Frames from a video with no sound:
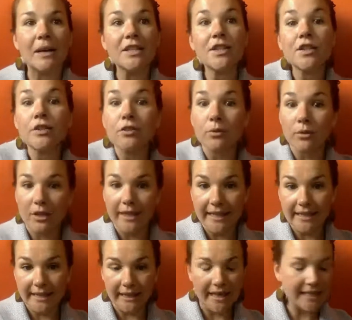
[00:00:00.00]

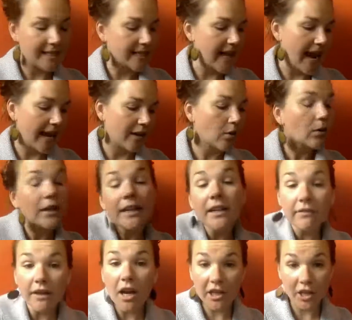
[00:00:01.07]
stories, let's say, or
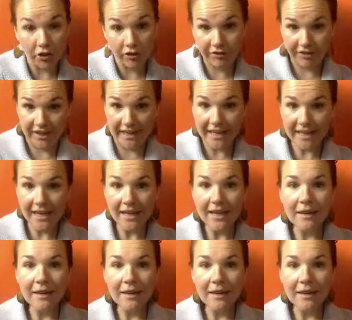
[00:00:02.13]
even on your feed